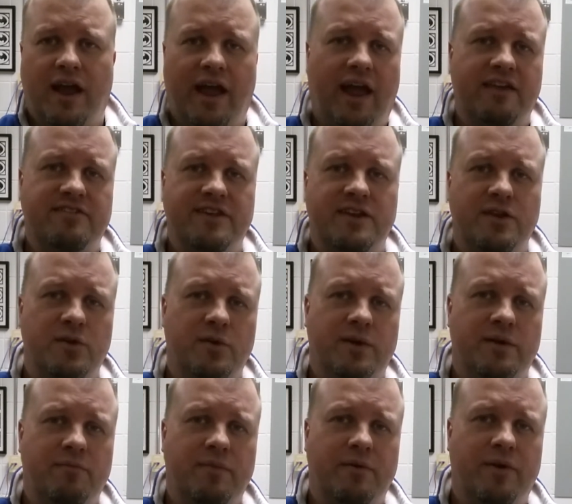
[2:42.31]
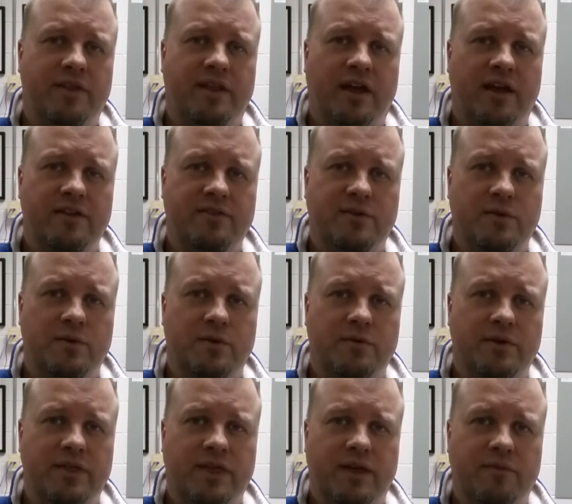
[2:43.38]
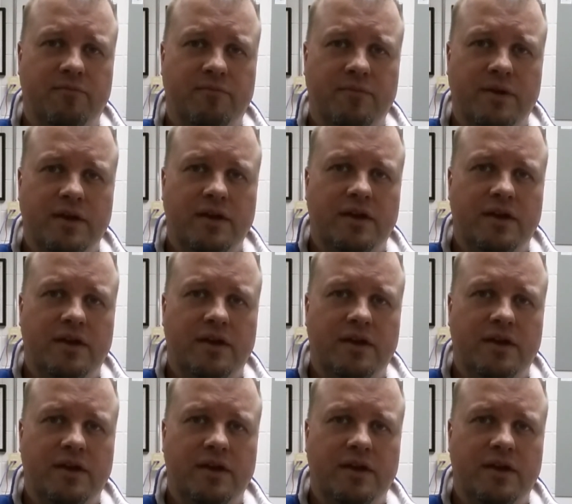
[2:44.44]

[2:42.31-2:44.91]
I actually knew him. I went to high school with him